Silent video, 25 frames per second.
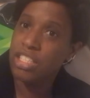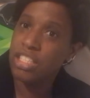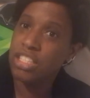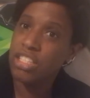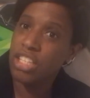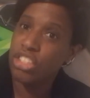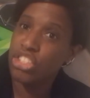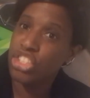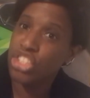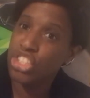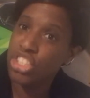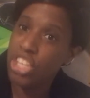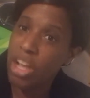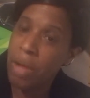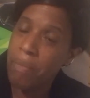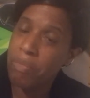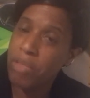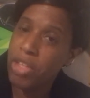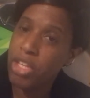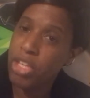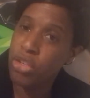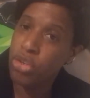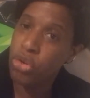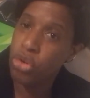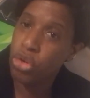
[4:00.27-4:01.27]
not something
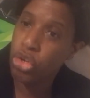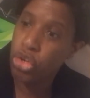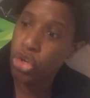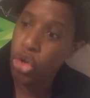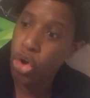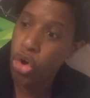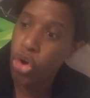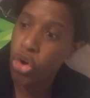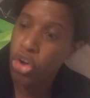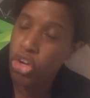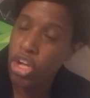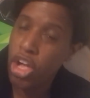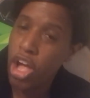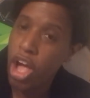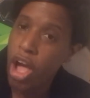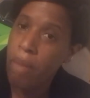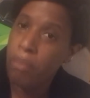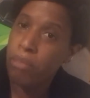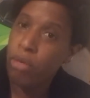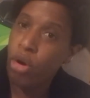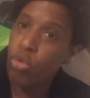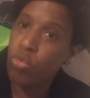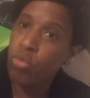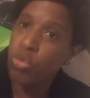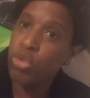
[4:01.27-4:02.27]
you cook,
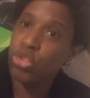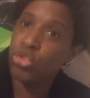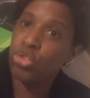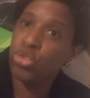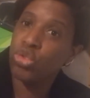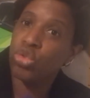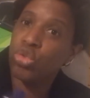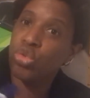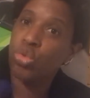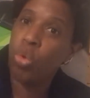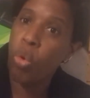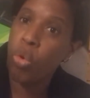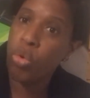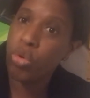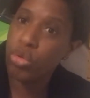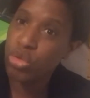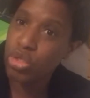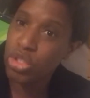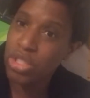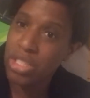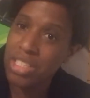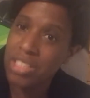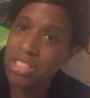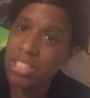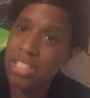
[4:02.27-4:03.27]
but
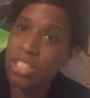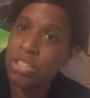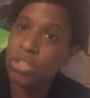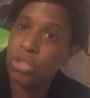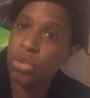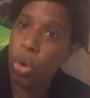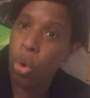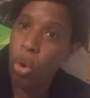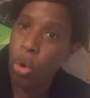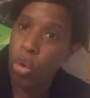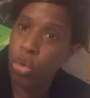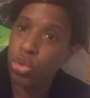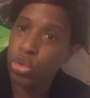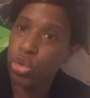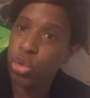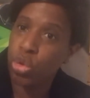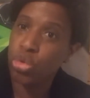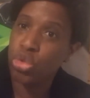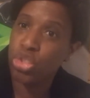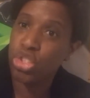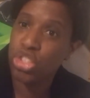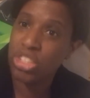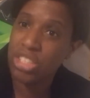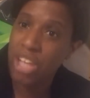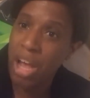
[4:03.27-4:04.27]
resources is also
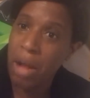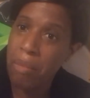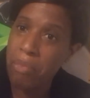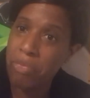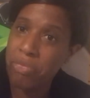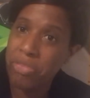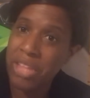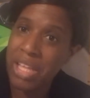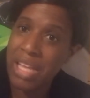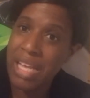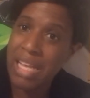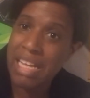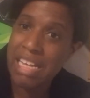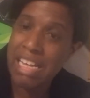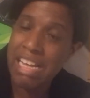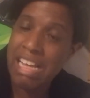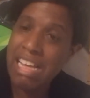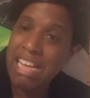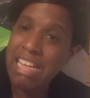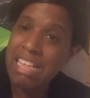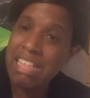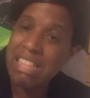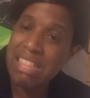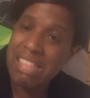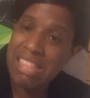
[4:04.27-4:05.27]
something
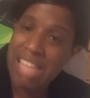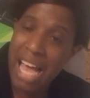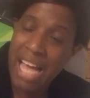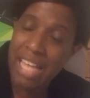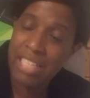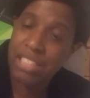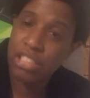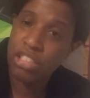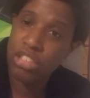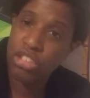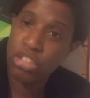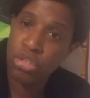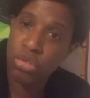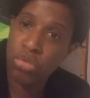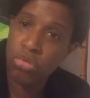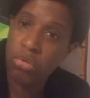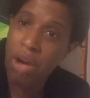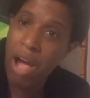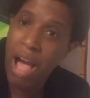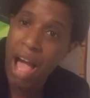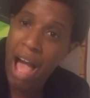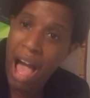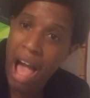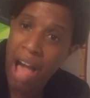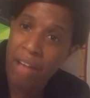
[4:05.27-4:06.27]
that you
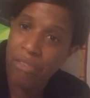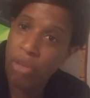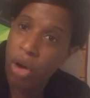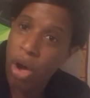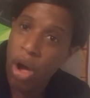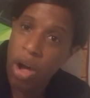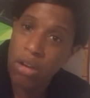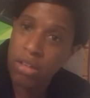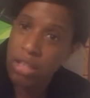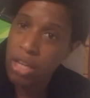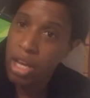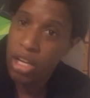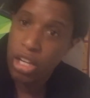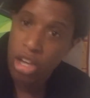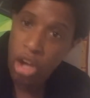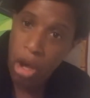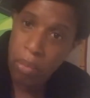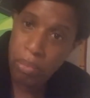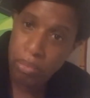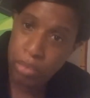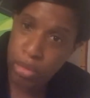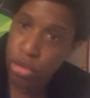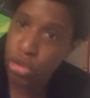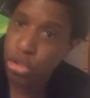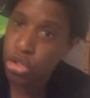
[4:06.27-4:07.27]
have on a
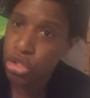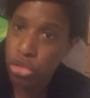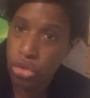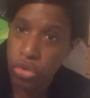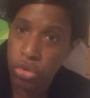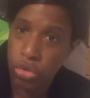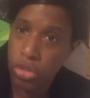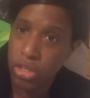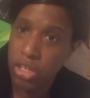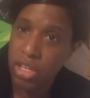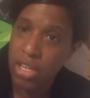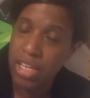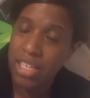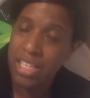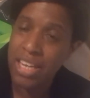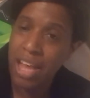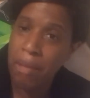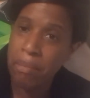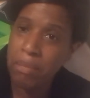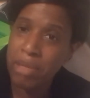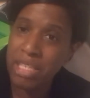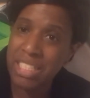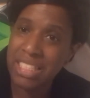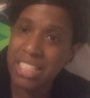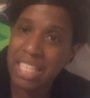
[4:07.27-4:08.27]
computer. That
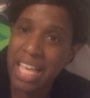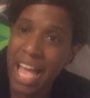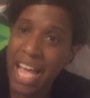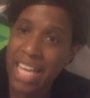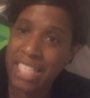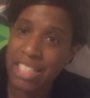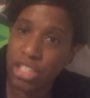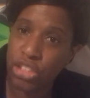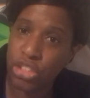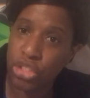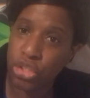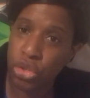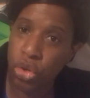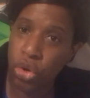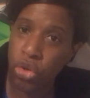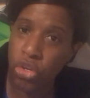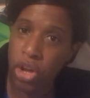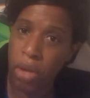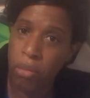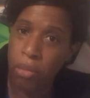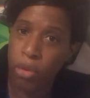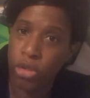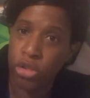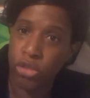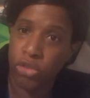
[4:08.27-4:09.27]
means it has a certain
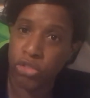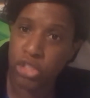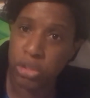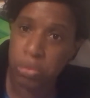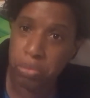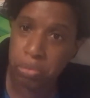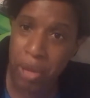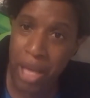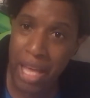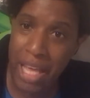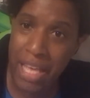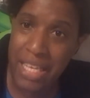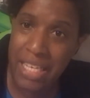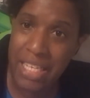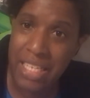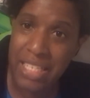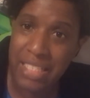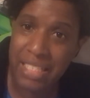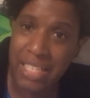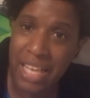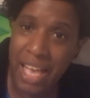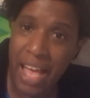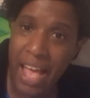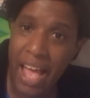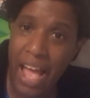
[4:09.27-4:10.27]
amount of space,
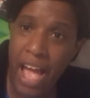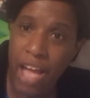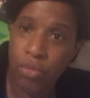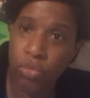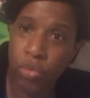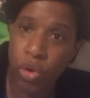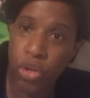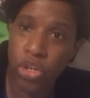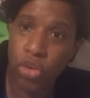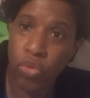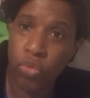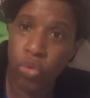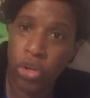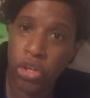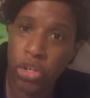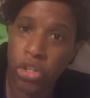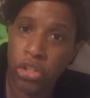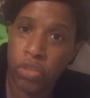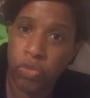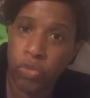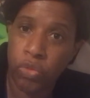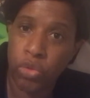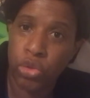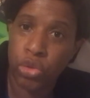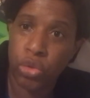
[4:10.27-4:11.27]
and when you run out
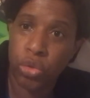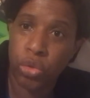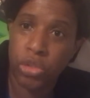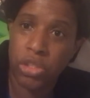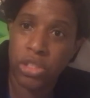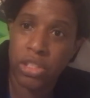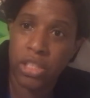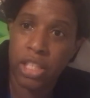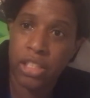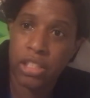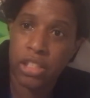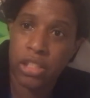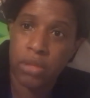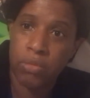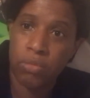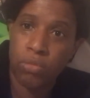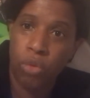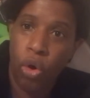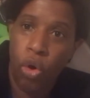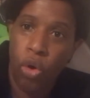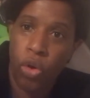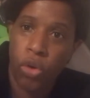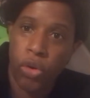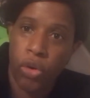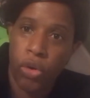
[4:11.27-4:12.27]
of resources, it gets
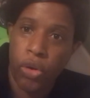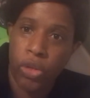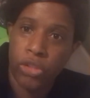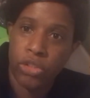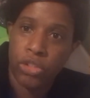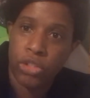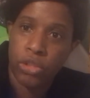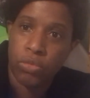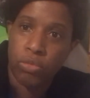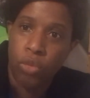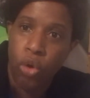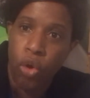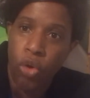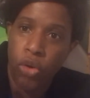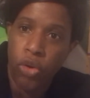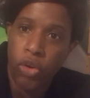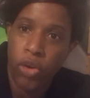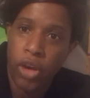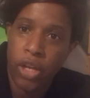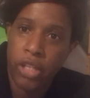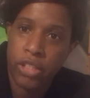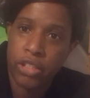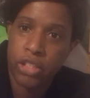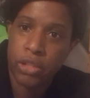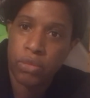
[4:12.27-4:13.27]
smaller and smaller
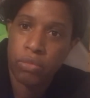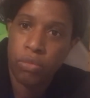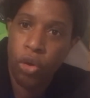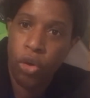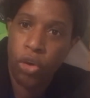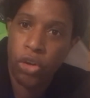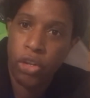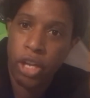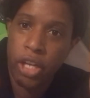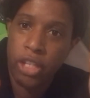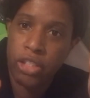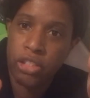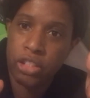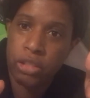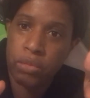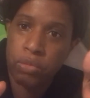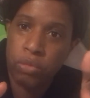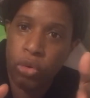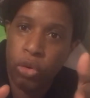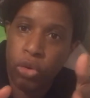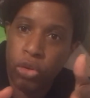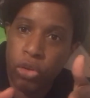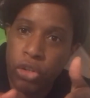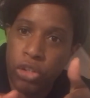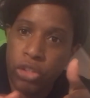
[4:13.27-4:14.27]
and smaller and
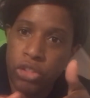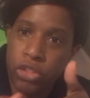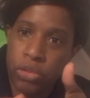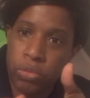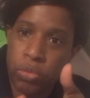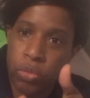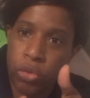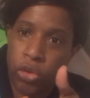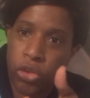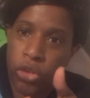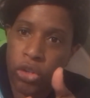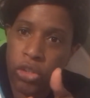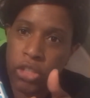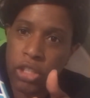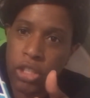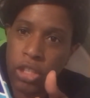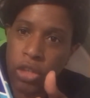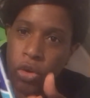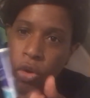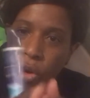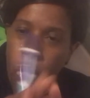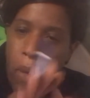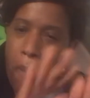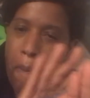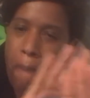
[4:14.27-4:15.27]
smaller and smaller, and they
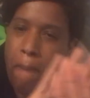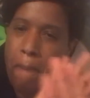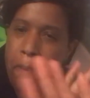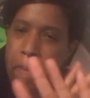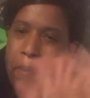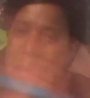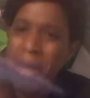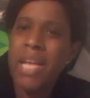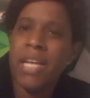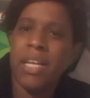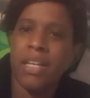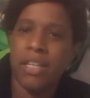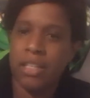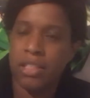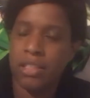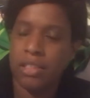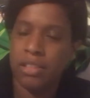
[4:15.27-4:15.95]
go pink,